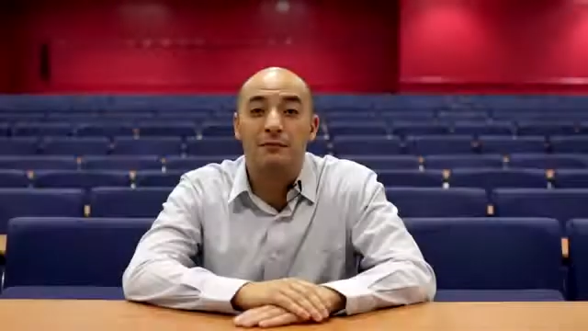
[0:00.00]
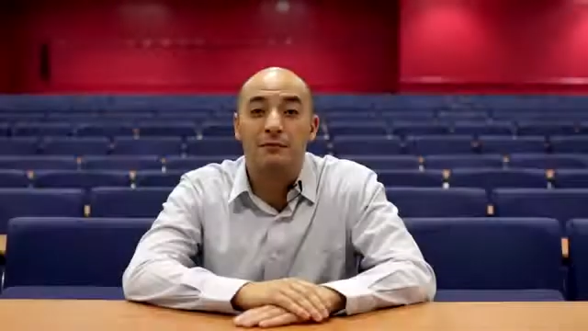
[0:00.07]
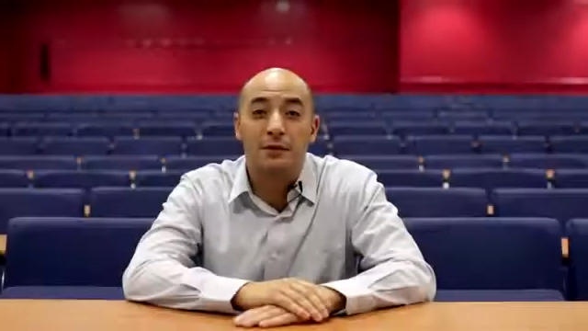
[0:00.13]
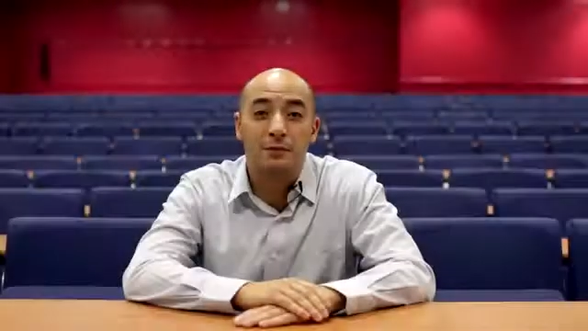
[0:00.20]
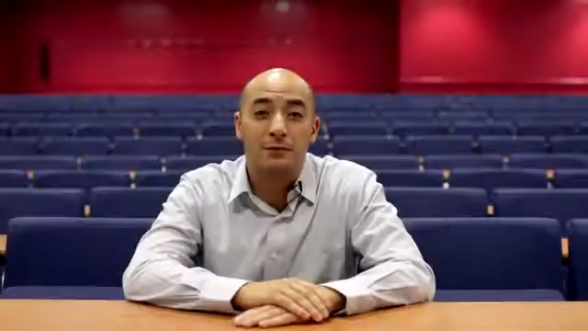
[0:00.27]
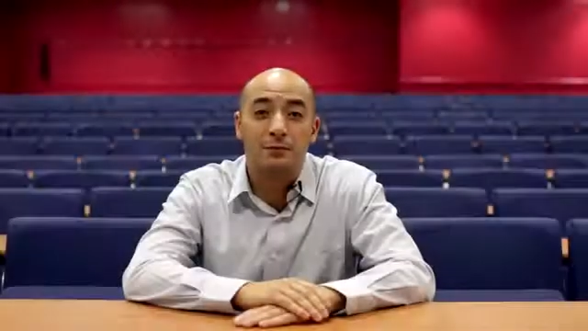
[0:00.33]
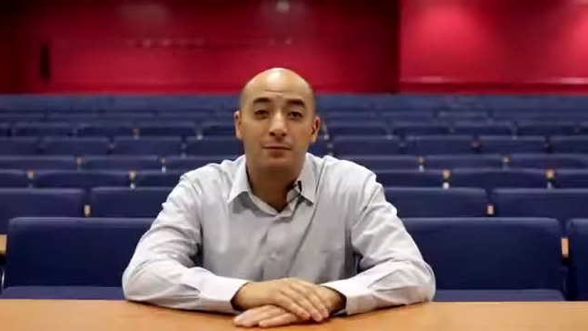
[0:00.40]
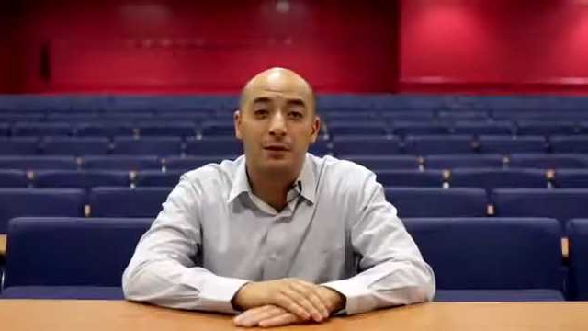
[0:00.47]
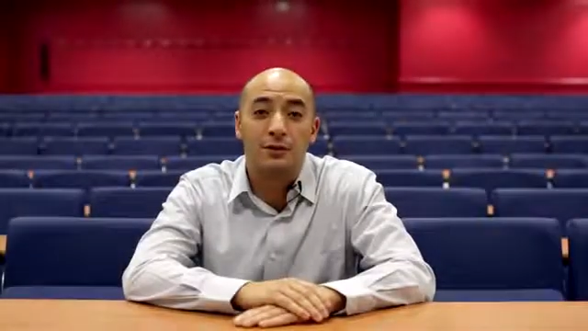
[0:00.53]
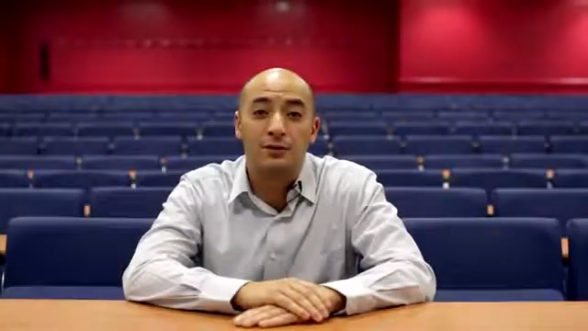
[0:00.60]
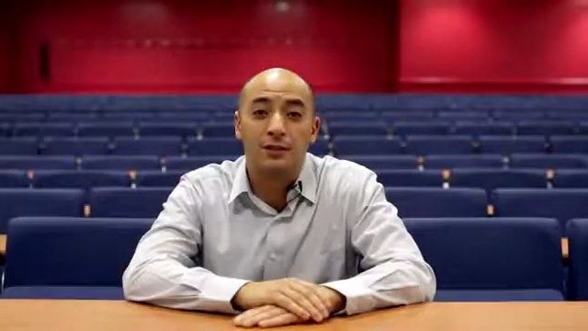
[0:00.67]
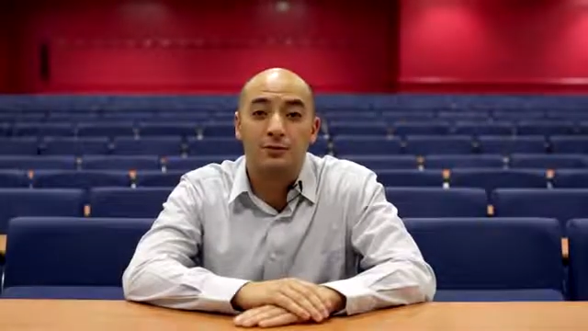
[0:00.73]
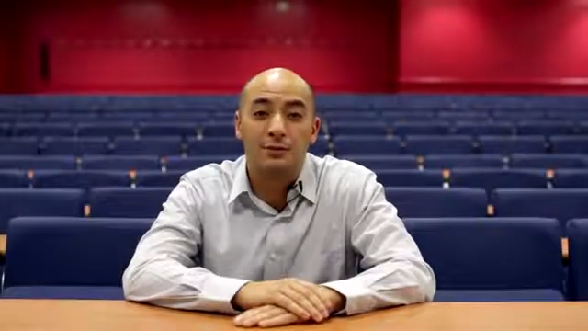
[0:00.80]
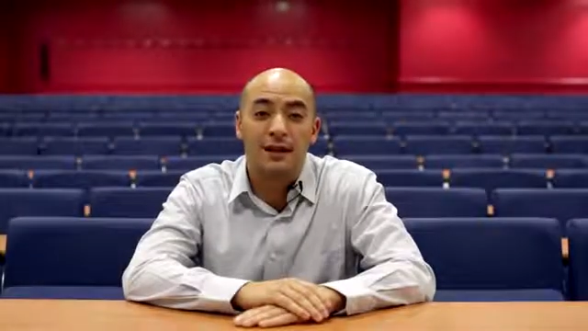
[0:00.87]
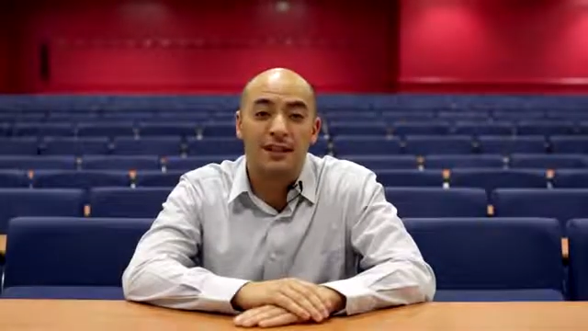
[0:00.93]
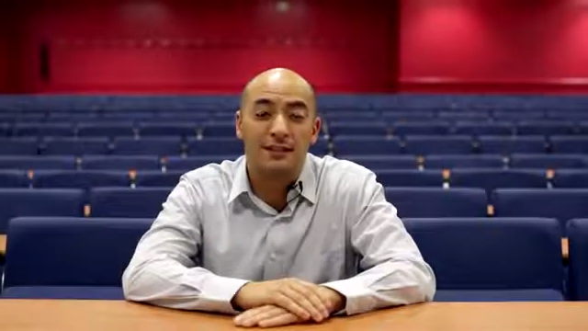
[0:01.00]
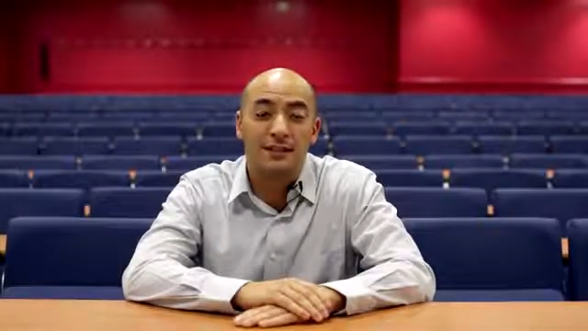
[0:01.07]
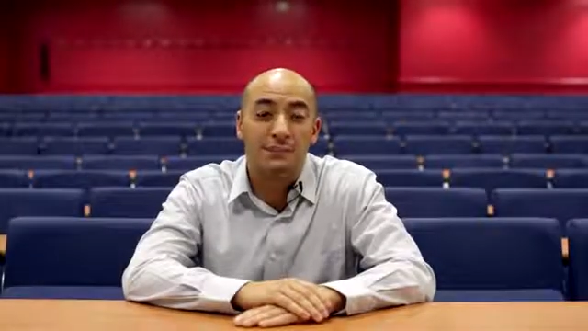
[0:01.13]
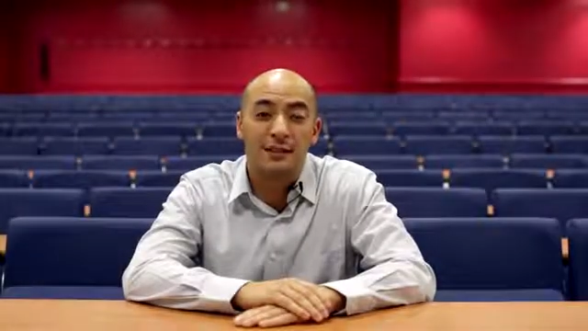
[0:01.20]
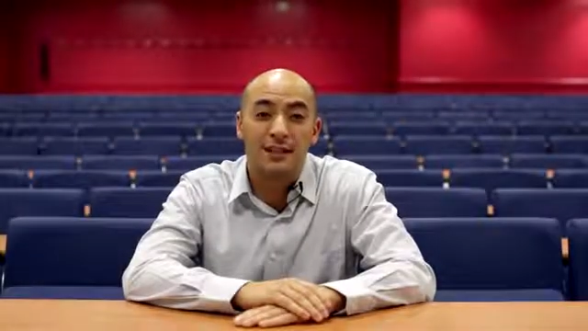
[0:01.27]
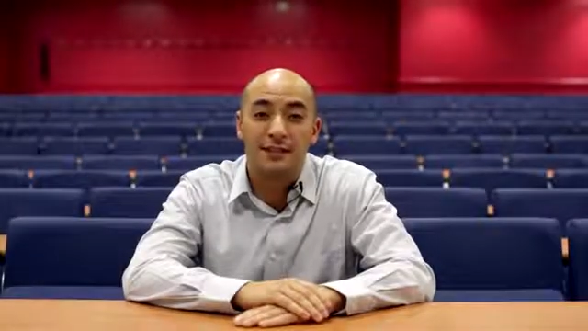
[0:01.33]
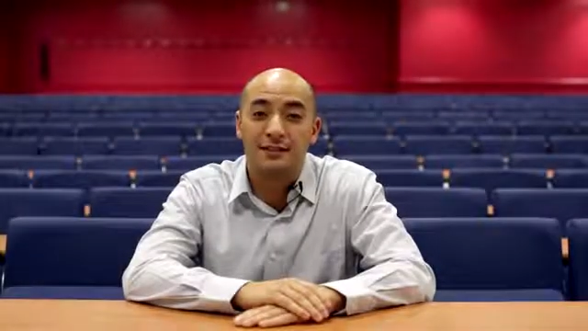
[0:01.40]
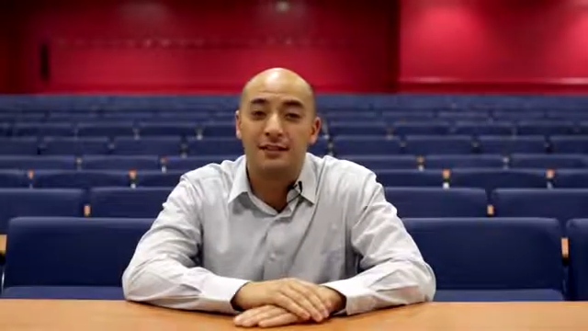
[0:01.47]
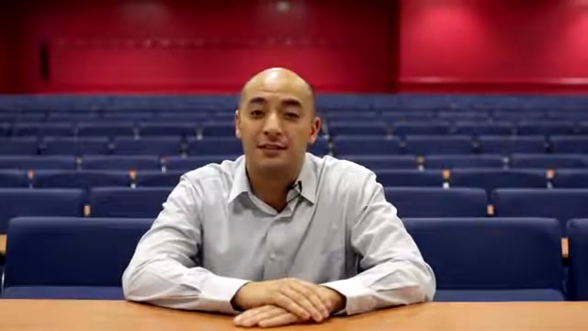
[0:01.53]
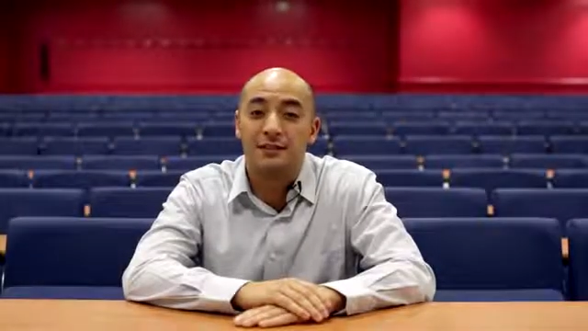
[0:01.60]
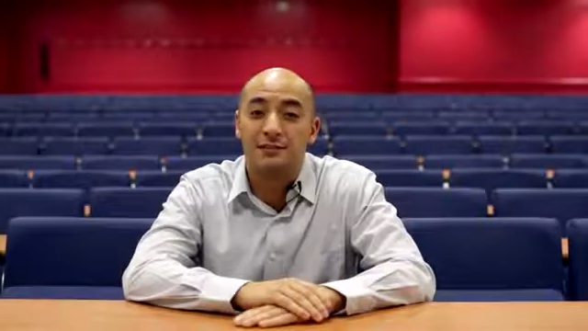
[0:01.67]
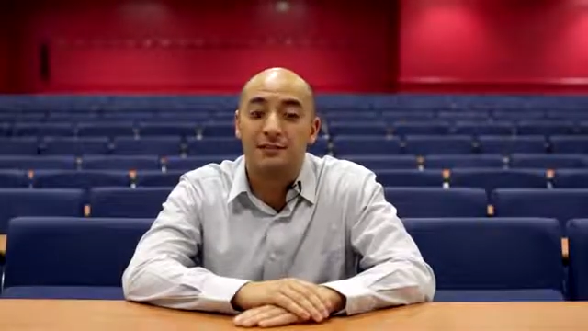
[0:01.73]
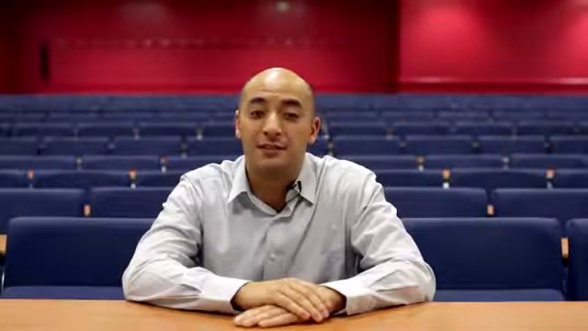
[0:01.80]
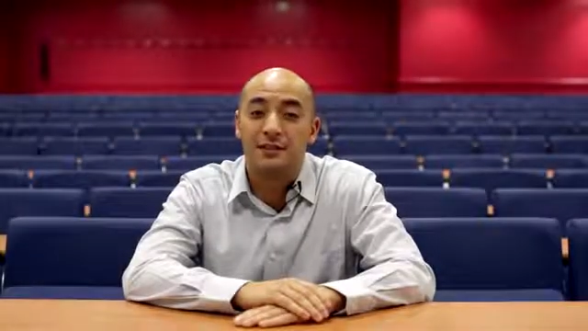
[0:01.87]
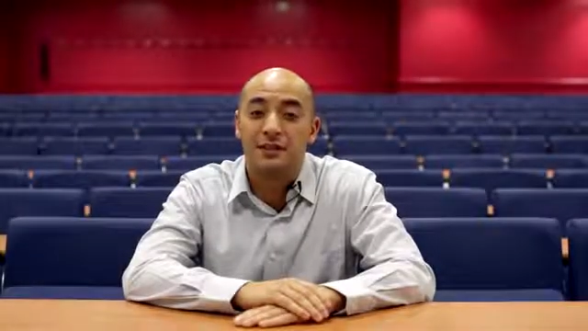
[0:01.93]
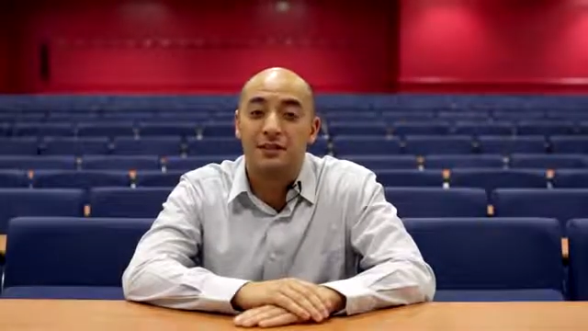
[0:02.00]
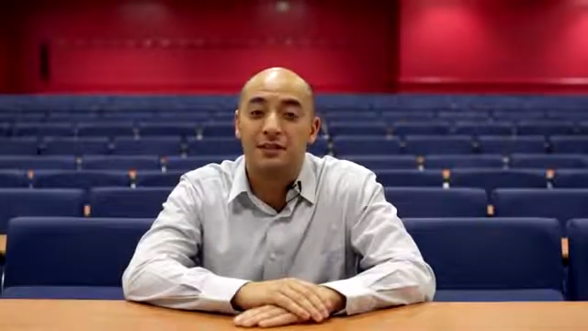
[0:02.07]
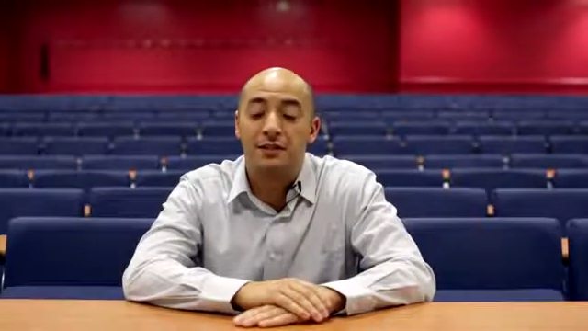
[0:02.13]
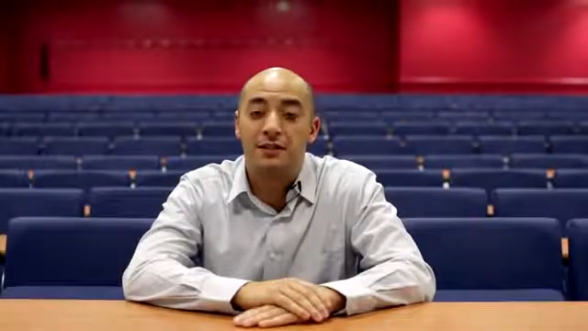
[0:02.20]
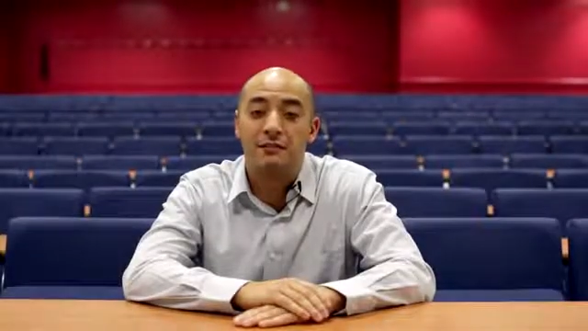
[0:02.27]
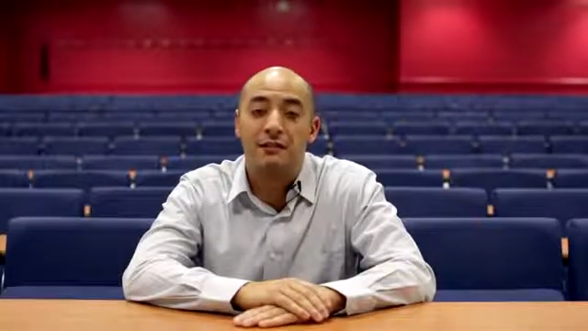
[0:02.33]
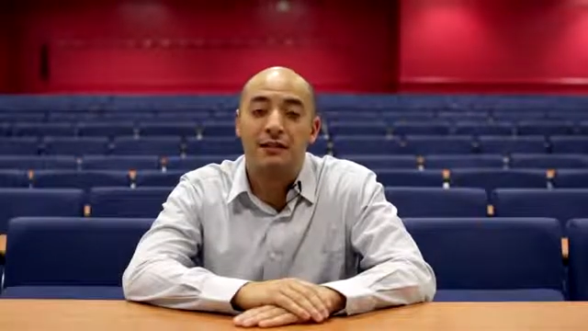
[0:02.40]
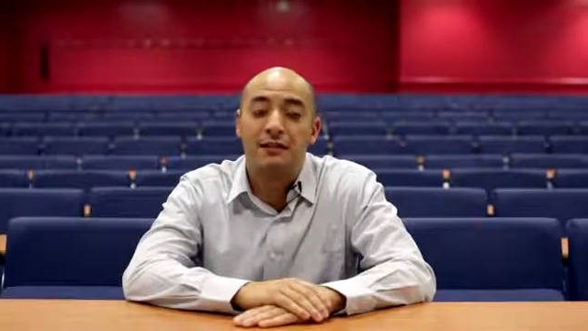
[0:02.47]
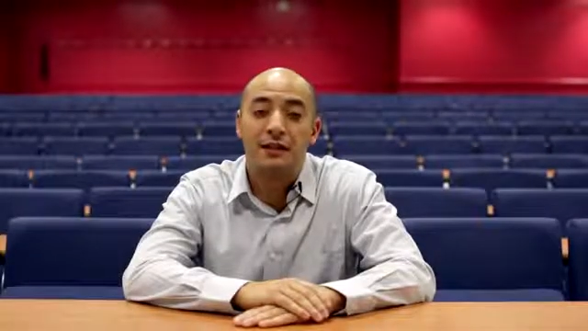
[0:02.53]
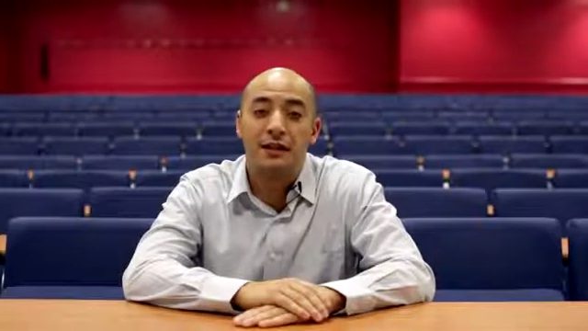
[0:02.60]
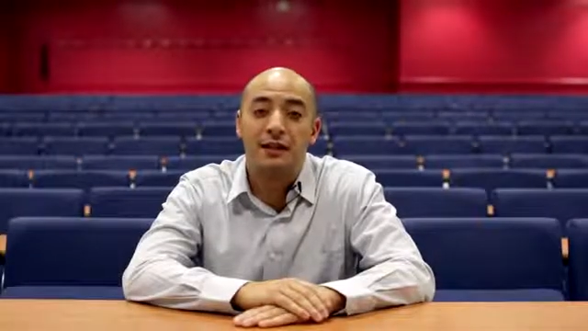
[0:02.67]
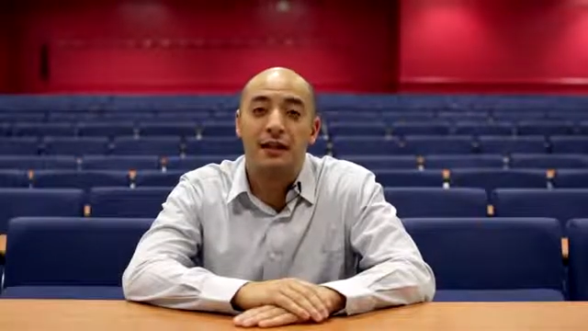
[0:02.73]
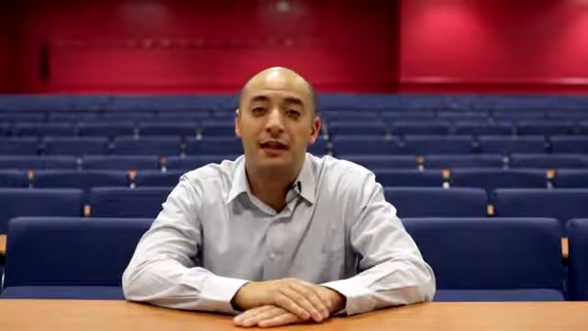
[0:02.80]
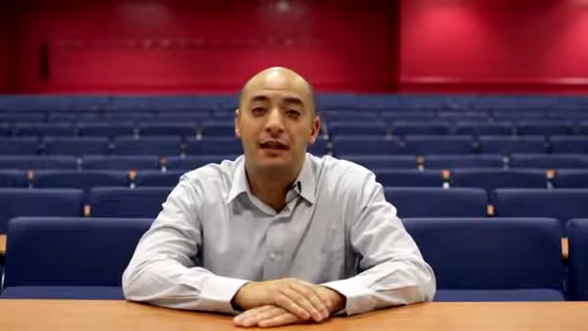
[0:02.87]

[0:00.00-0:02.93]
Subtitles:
involves project management and systems engineering.